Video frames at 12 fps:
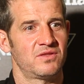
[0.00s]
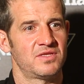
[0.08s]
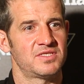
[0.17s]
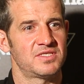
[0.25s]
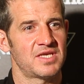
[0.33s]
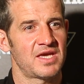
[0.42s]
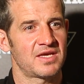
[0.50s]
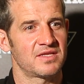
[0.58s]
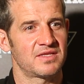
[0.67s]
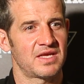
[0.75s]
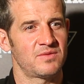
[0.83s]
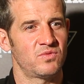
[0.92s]
The
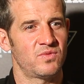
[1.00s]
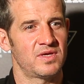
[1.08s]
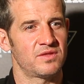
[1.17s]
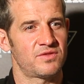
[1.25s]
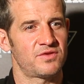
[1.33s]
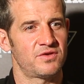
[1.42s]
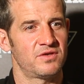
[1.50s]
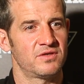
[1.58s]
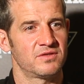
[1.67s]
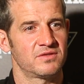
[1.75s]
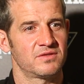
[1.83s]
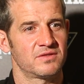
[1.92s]
second time we went through,
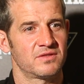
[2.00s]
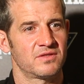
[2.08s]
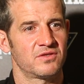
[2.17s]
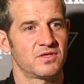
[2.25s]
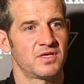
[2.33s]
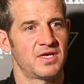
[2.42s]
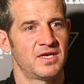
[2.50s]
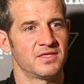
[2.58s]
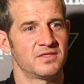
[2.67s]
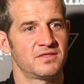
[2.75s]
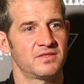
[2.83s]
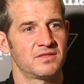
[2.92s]

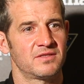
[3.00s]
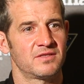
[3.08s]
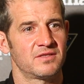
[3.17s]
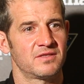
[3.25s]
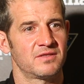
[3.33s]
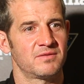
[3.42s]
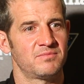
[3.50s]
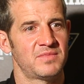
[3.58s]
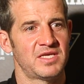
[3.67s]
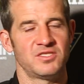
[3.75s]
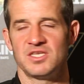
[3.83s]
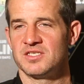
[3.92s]
and
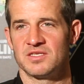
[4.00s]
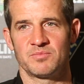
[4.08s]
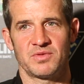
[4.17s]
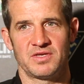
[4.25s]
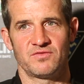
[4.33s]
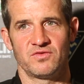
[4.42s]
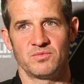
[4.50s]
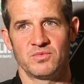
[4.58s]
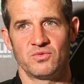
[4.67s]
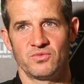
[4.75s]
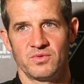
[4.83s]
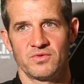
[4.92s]
me and Jason had played
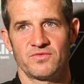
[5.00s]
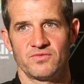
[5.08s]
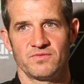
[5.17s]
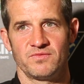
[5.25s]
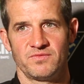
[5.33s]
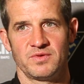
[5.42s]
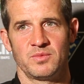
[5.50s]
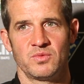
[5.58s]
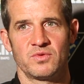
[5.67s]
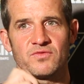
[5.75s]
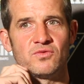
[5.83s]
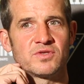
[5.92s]
football we were
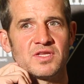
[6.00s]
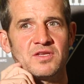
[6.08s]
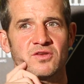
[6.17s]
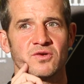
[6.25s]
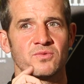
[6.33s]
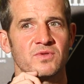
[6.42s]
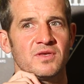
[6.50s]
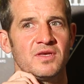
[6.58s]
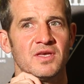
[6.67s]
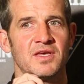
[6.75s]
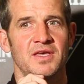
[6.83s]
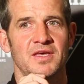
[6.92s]
14-year-old,
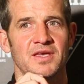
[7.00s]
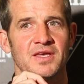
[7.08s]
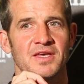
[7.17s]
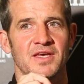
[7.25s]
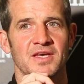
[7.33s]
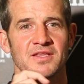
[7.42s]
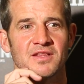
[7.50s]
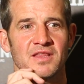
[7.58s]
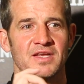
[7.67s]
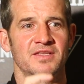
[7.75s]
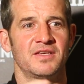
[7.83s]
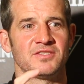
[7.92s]
and
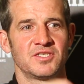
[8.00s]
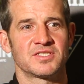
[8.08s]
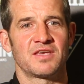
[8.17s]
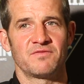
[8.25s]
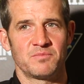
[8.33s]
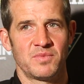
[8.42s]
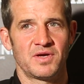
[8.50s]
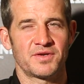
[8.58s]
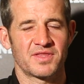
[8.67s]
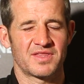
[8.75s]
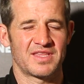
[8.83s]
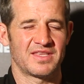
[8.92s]
Lynn had just given
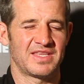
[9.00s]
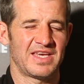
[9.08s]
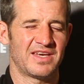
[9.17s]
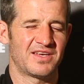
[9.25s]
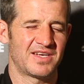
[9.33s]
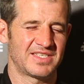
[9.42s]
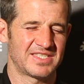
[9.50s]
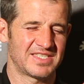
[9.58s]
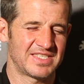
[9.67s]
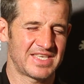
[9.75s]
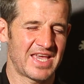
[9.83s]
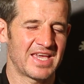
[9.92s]
birth to their
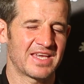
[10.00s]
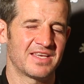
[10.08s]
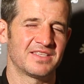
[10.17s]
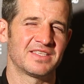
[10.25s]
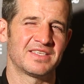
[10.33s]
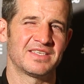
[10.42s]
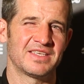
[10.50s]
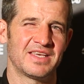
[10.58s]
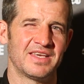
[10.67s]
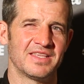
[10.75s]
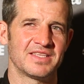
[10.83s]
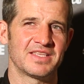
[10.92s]
second
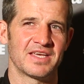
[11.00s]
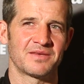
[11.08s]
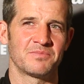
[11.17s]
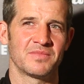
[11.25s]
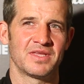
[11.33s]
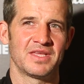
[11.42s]
at the time,